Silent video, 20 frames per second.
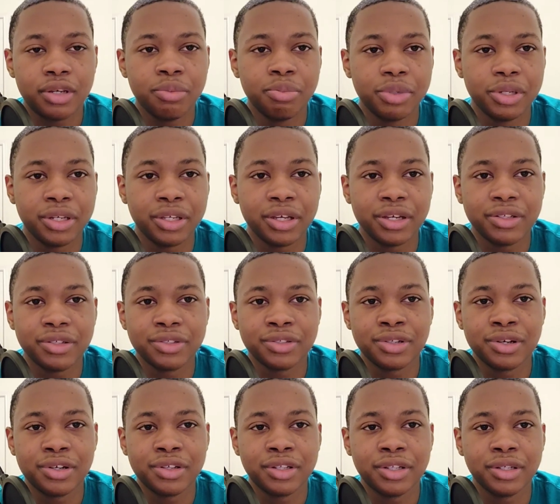beginners
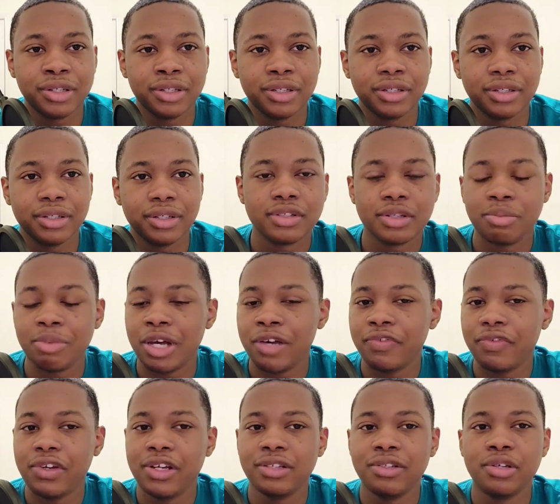on there. So my
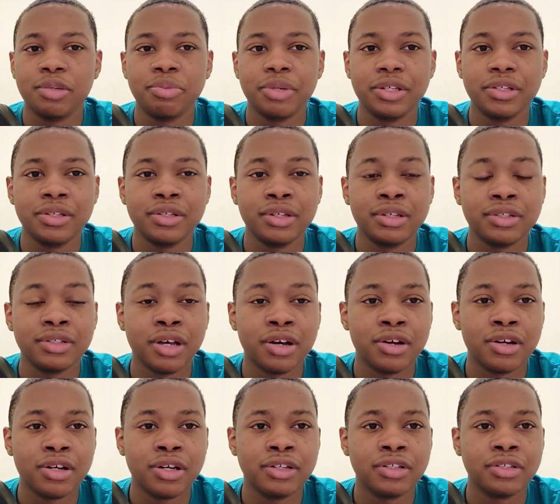final opinions
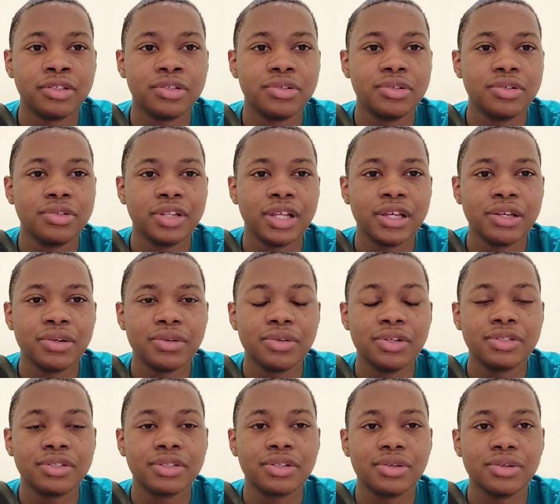are,
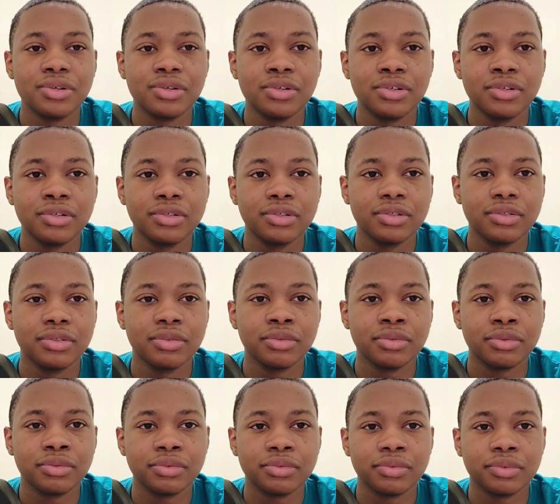Duolingo is cool.
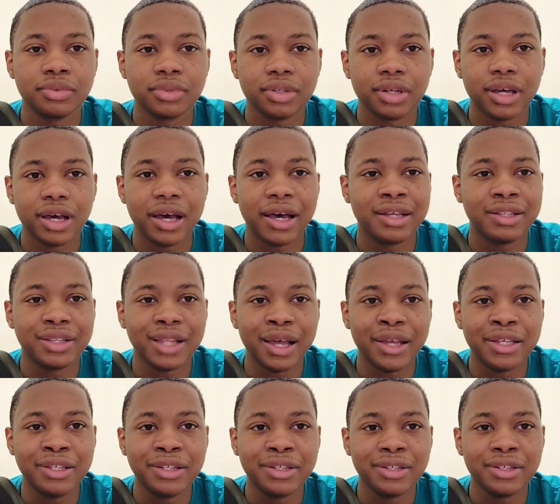I
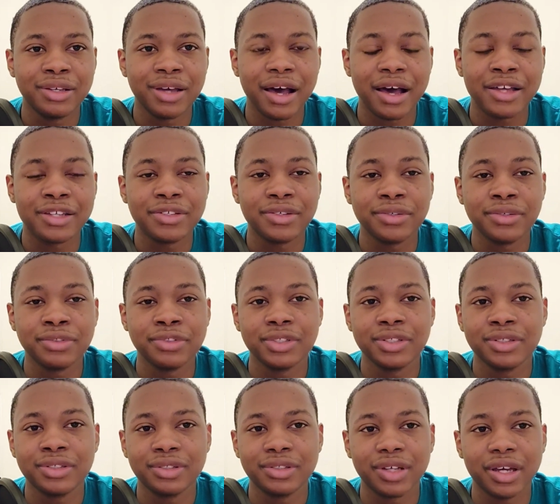like it. I use
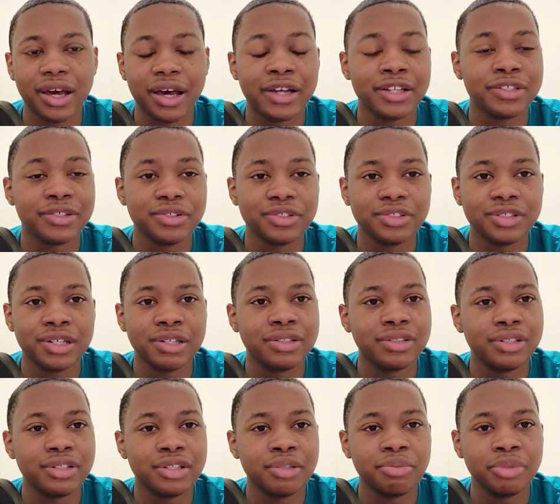it. I used it a
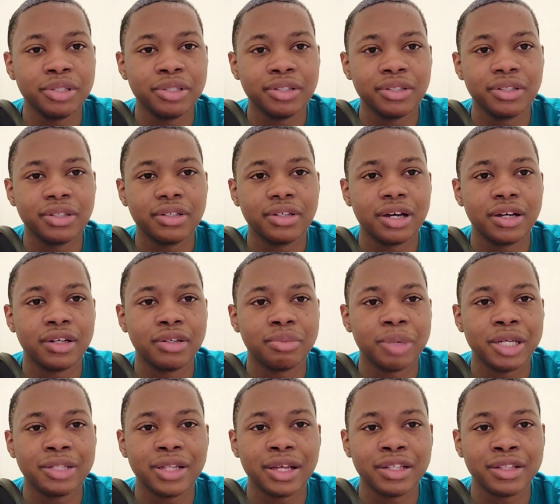little bit.
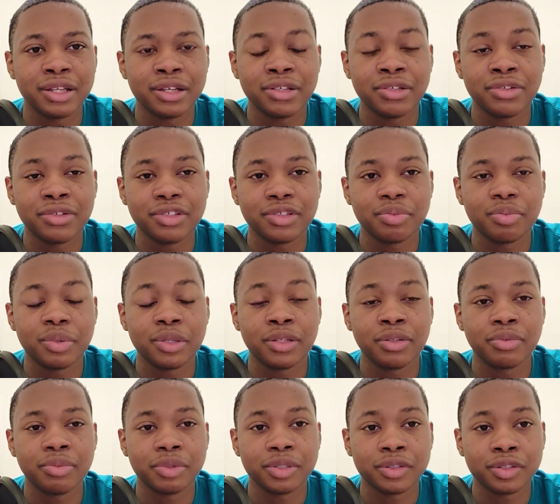I like that you can pick
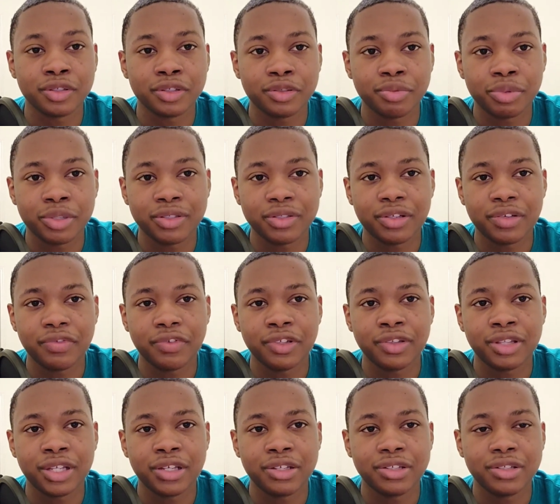specific
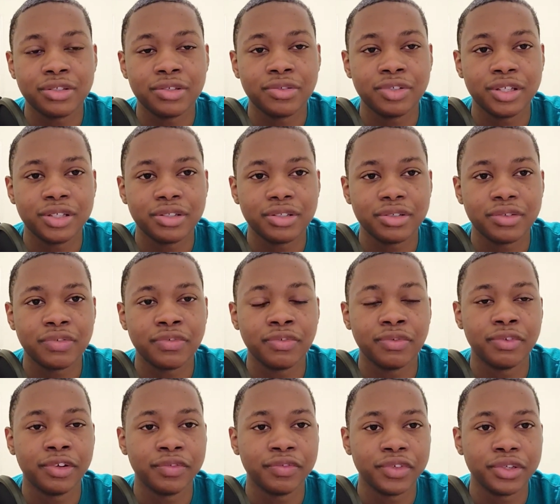things you need to
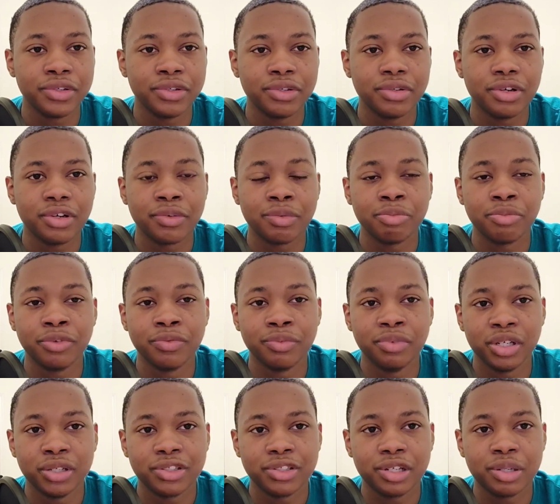review or
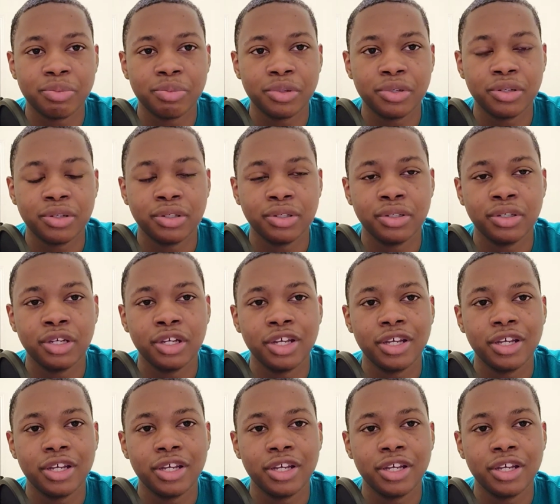brush up on.